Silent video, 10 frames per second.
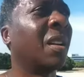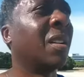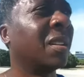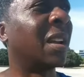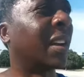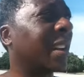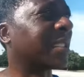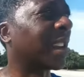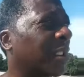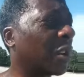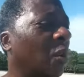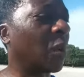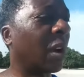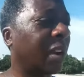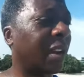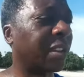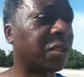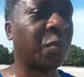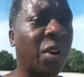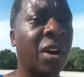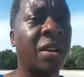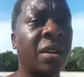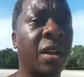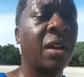I guess out of nowhere, I guess upon,